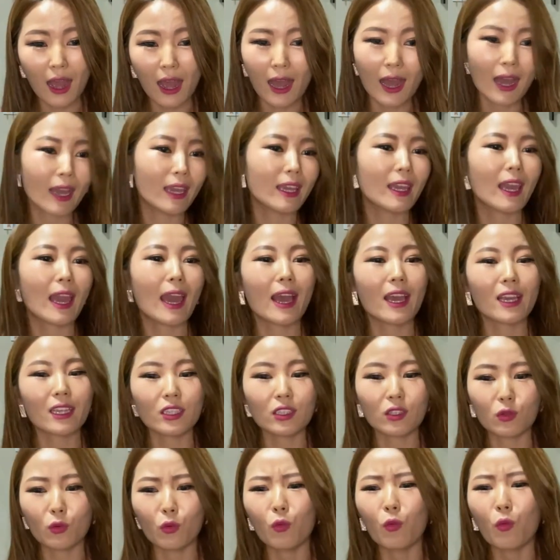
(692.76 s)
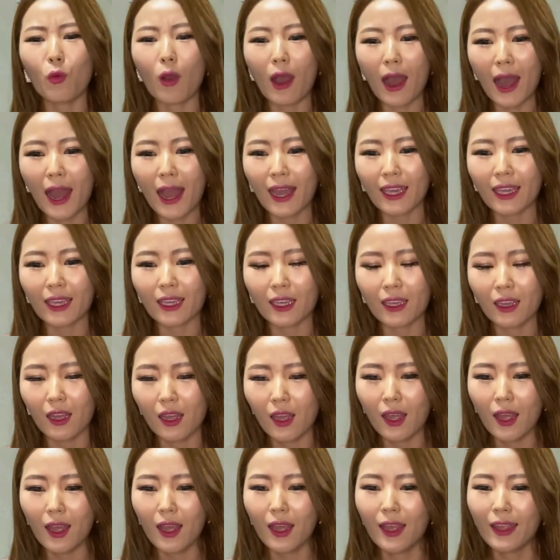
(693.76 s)
I asked why.
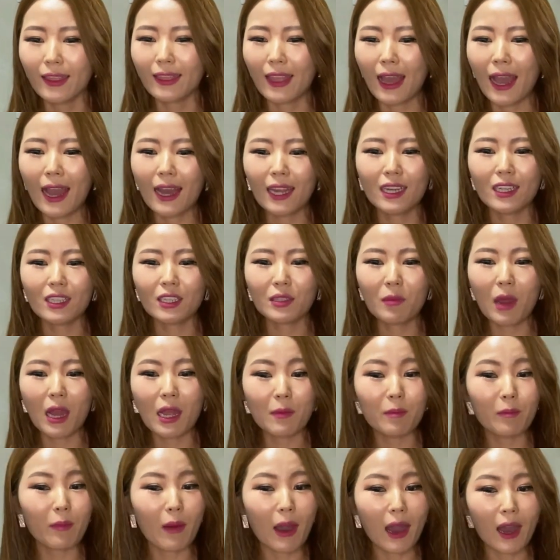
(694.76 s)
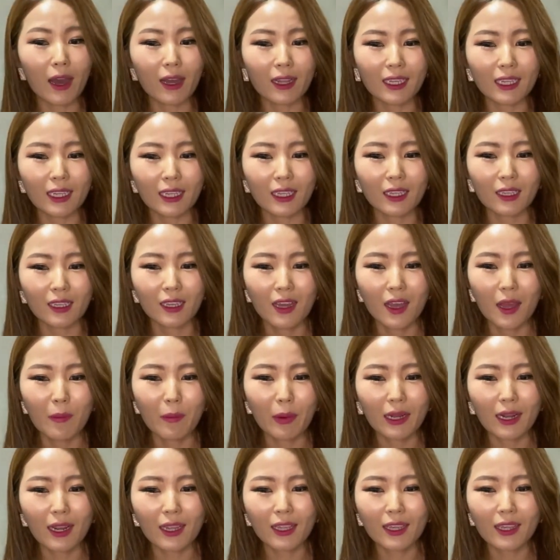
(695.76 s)
That is my body,
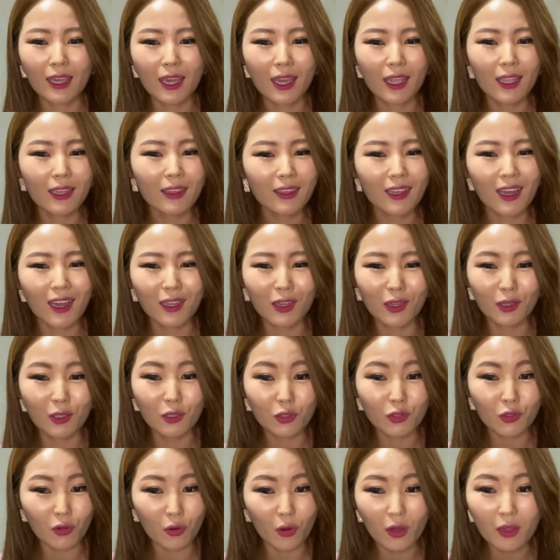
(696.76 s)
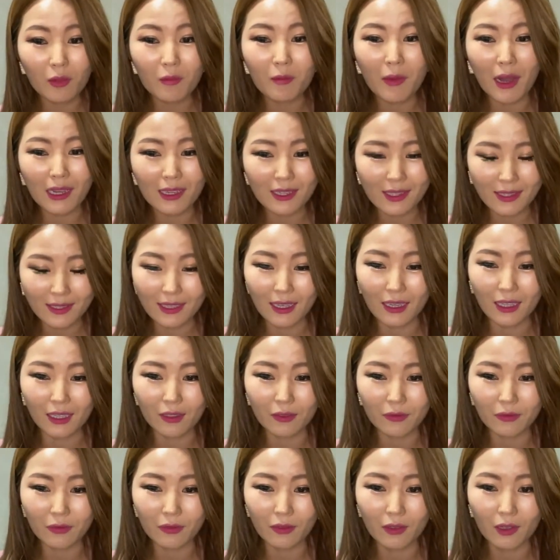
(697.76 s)
but I cannot control
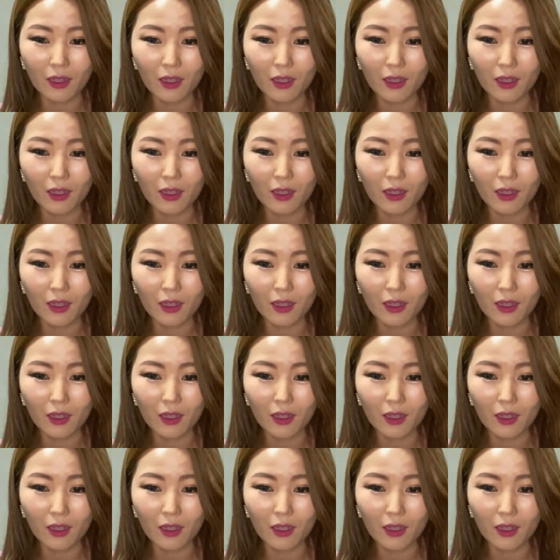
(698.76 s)
myself.